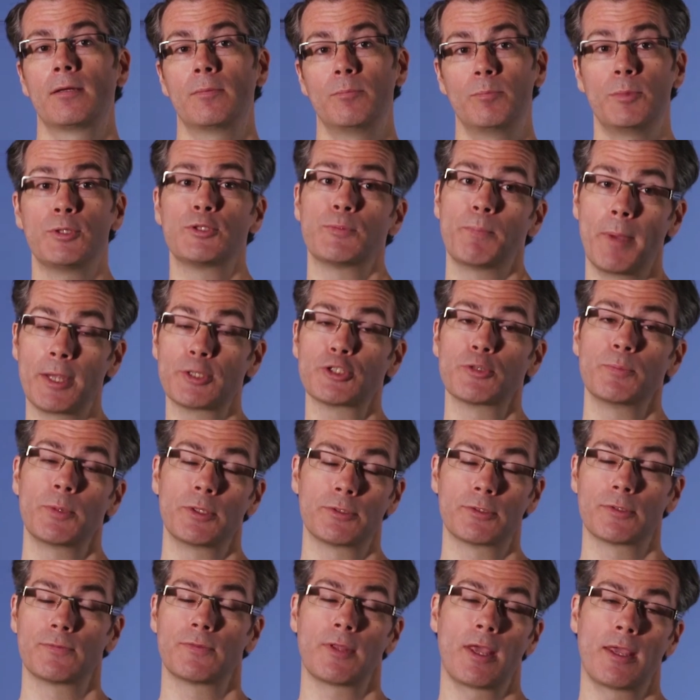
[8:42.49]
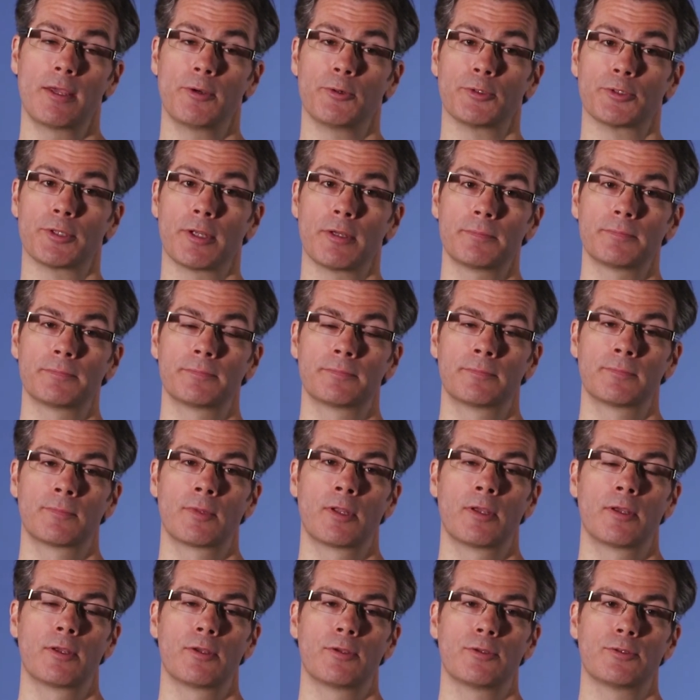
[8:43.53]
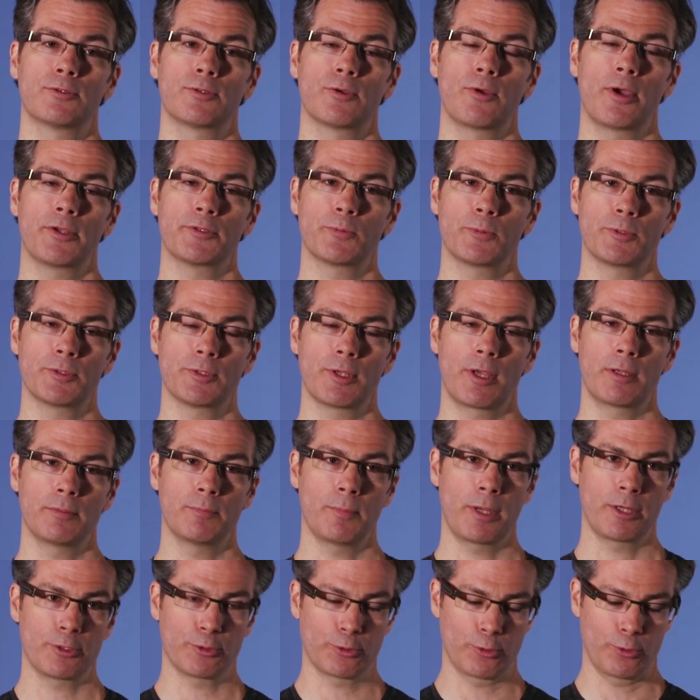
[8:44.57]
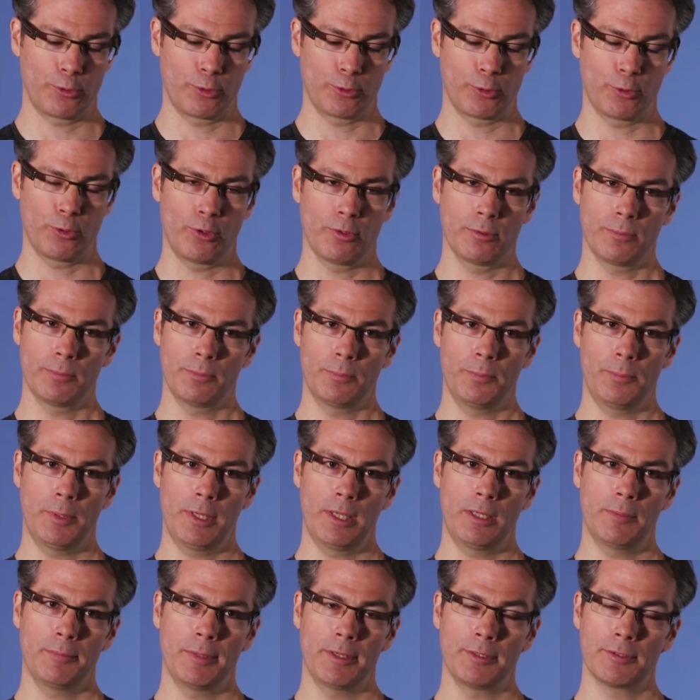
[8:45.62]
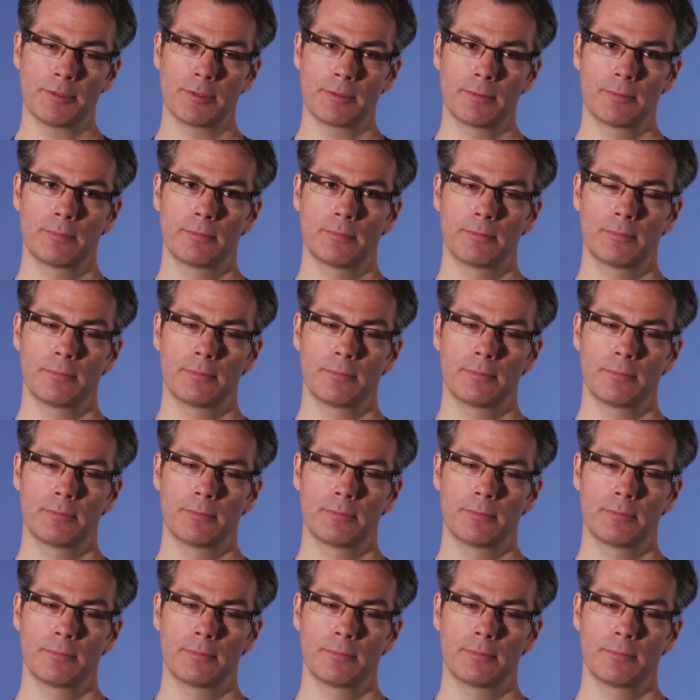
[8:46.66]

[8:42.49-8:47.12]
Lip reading: Mismeasurement of the aorta. So as we said, make sure your beam is